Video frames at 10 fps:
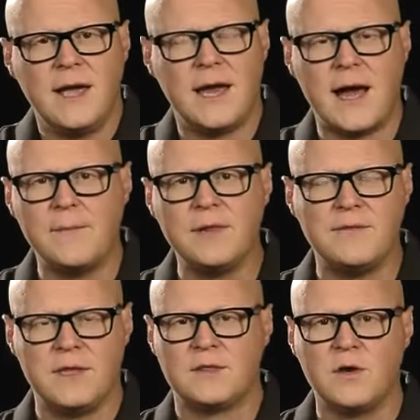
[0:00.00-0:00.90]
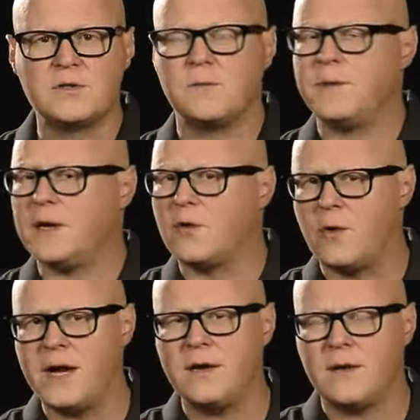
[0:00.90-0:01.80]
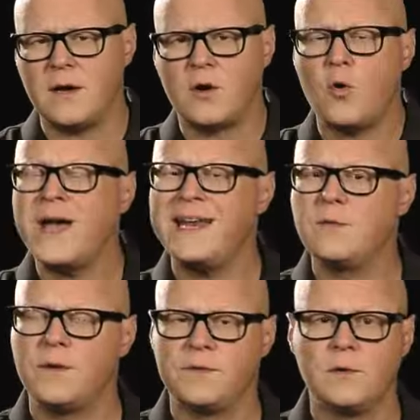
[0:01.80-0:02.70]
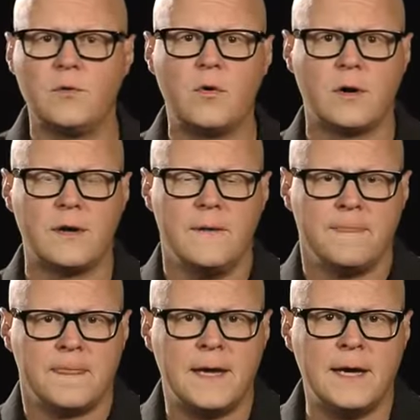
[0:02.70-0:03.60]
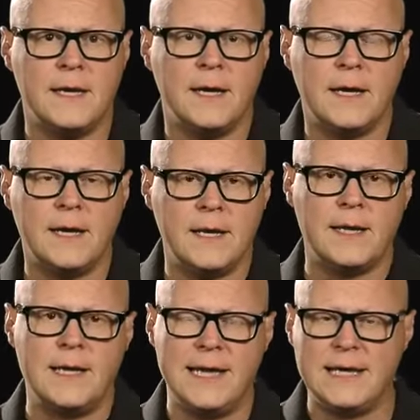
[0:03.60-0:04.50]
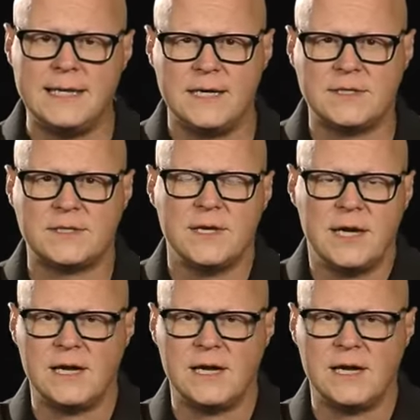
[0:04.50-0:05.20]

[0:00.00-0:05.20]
And I believe that those who have been acquainted with the Lord in hiddenness,